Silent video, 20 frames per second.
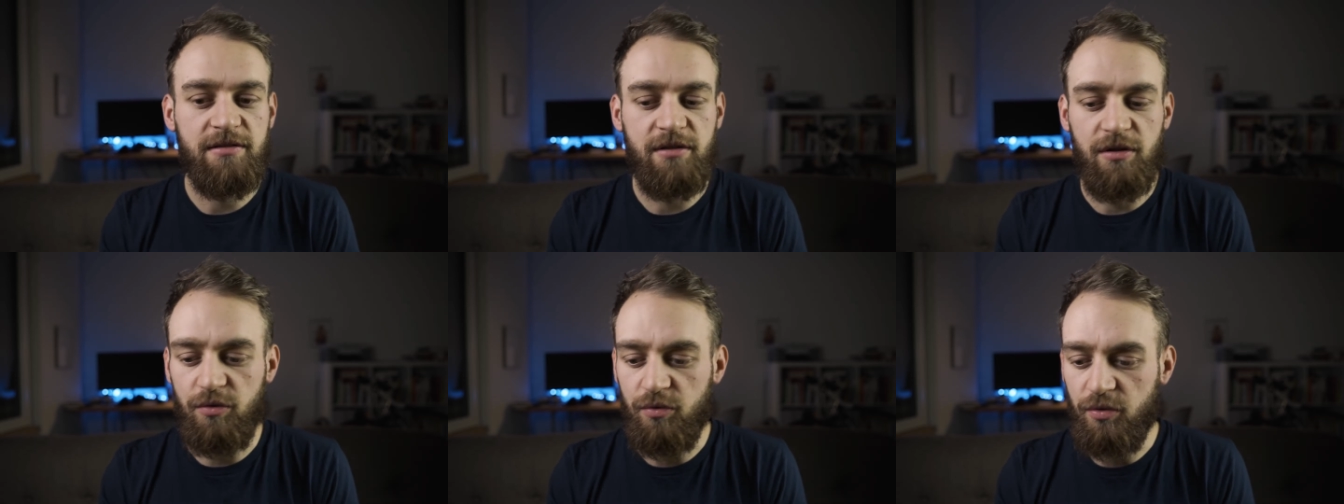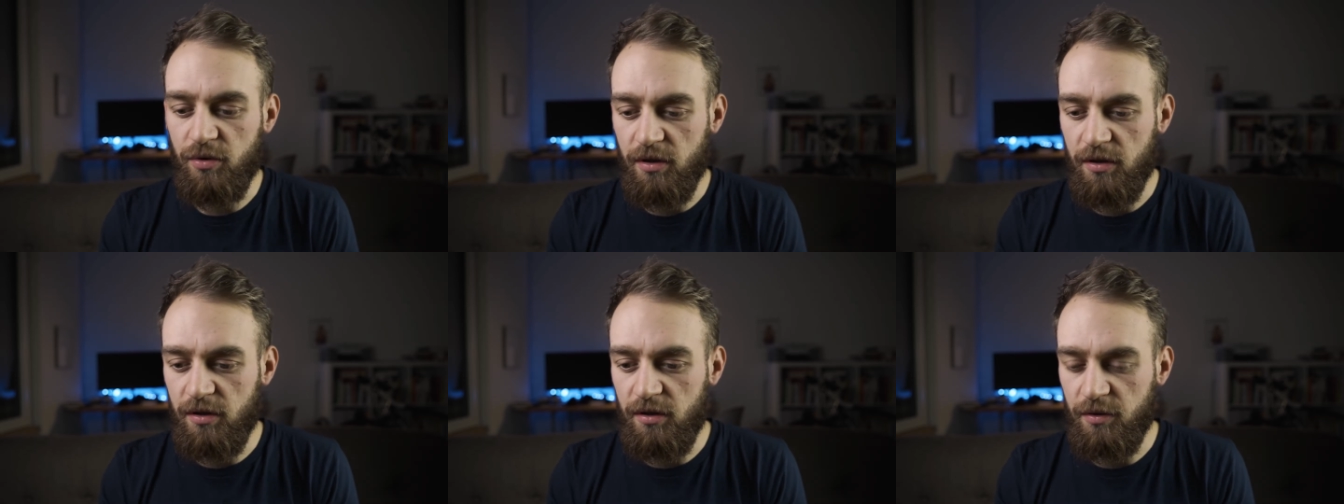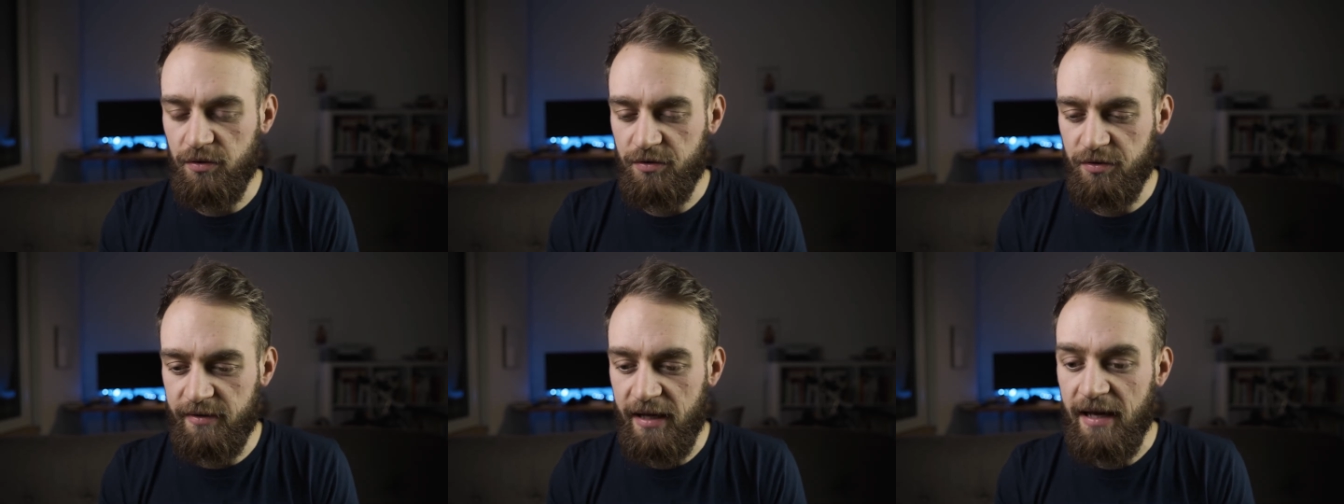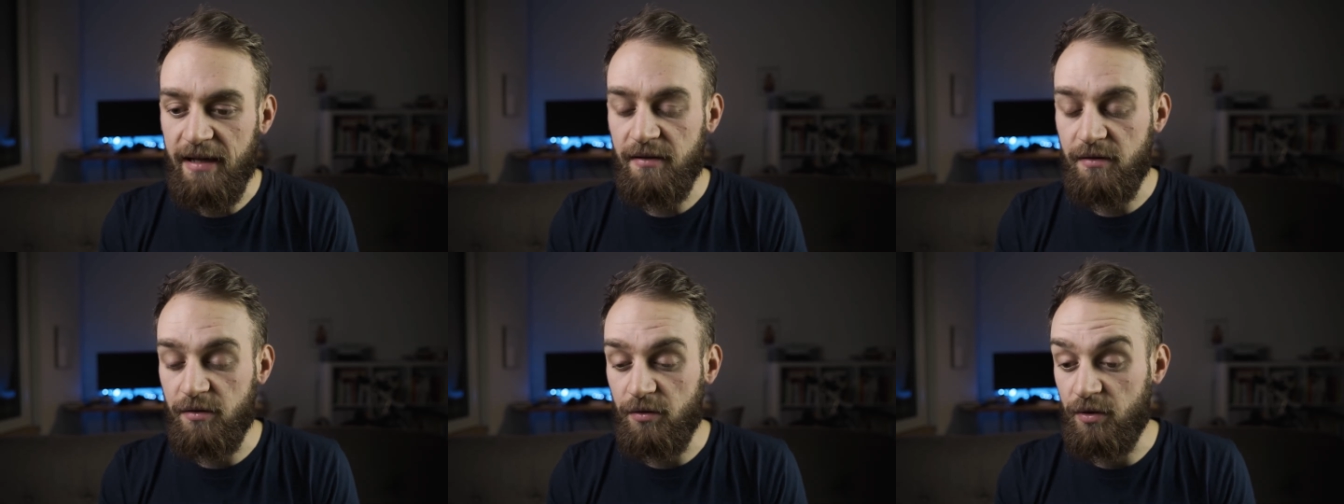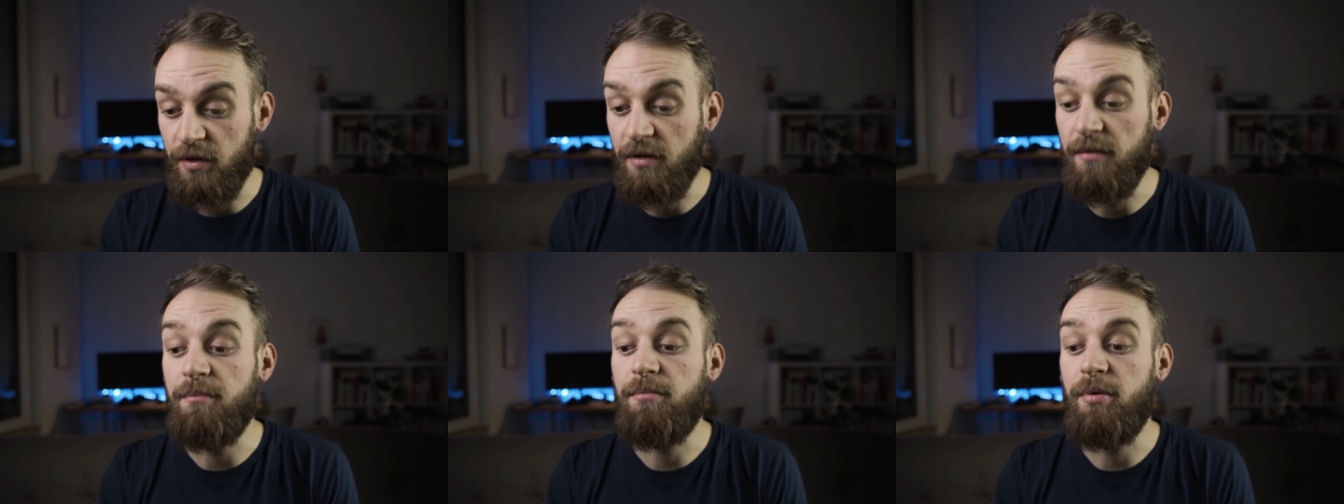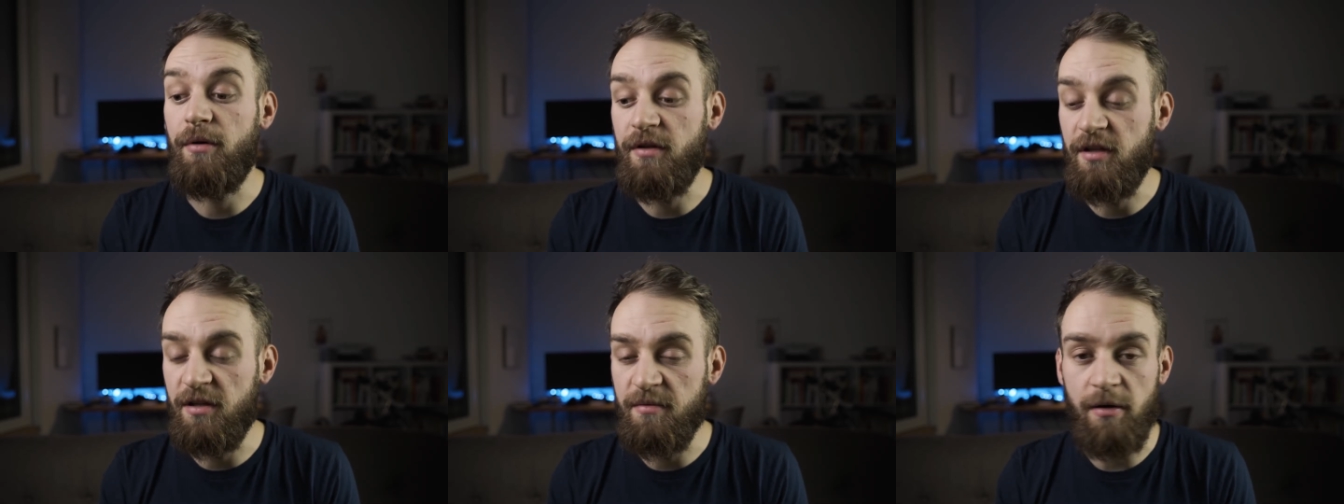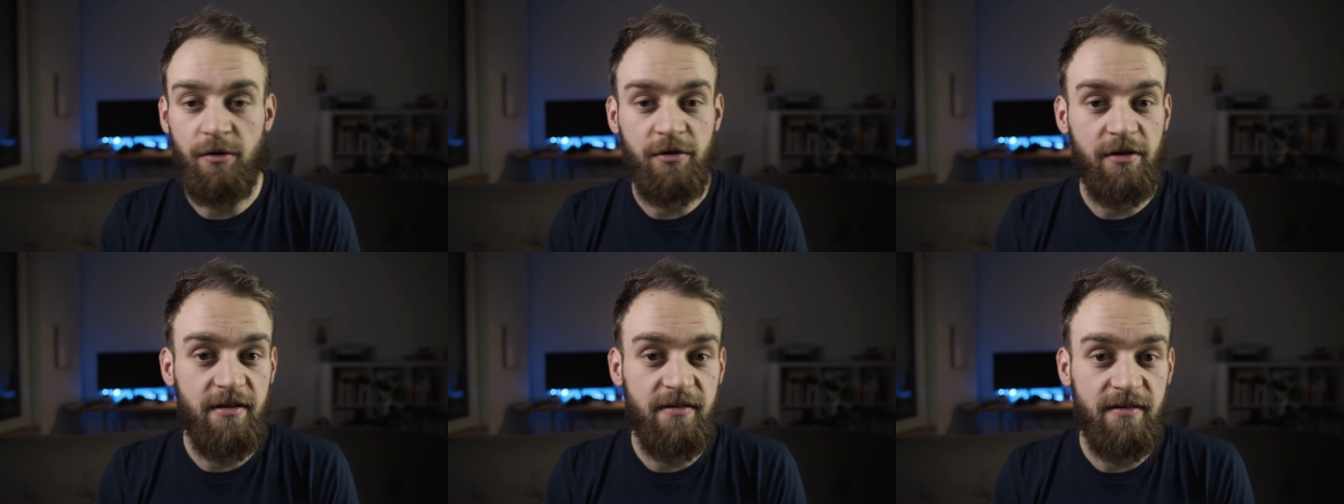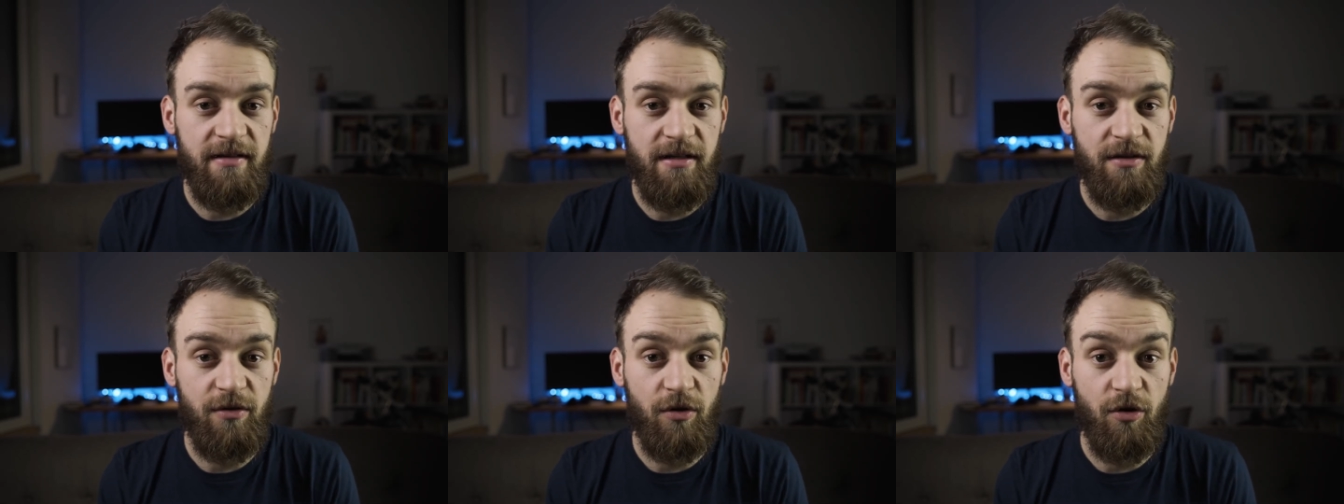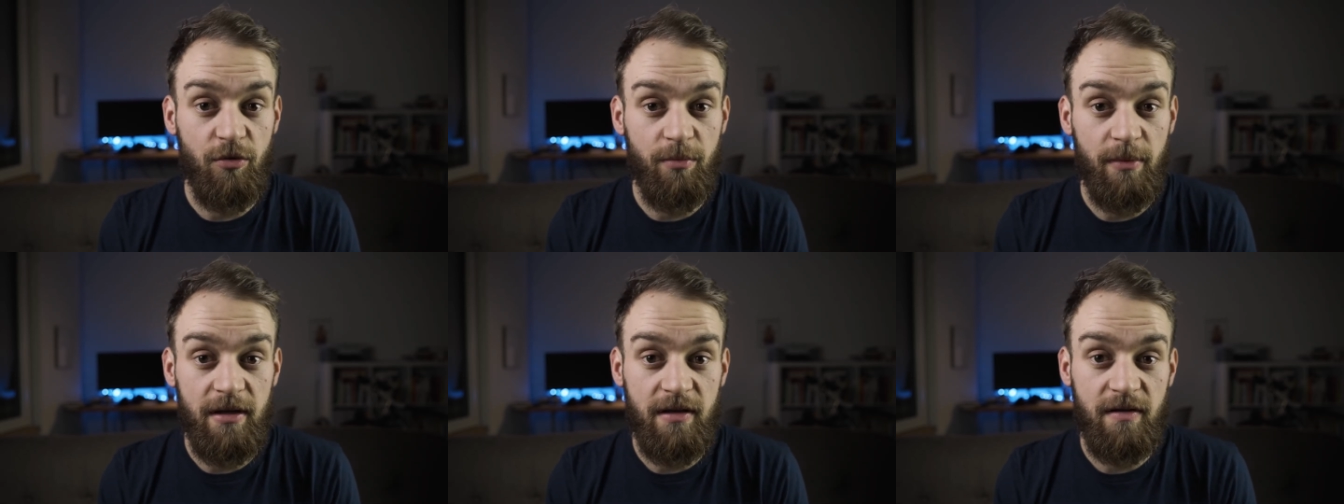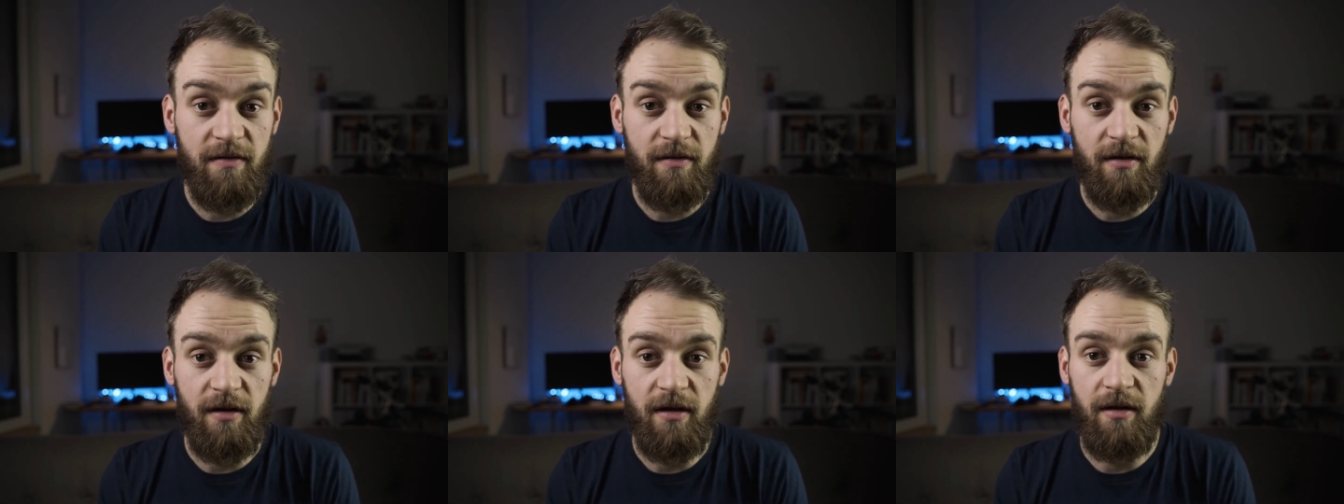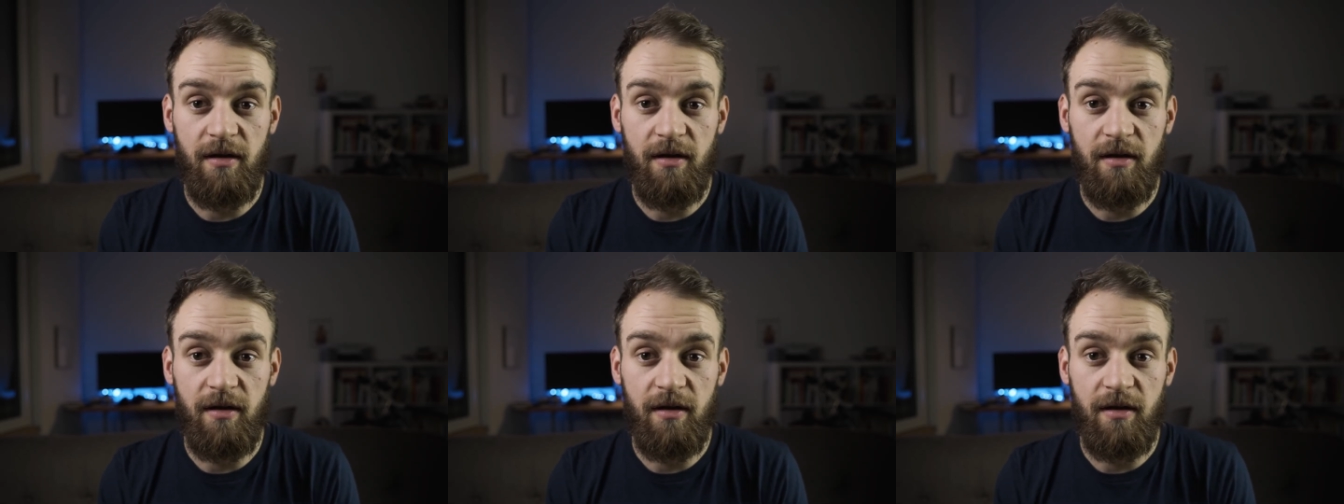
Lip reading: So also that you can point them out easily to your mates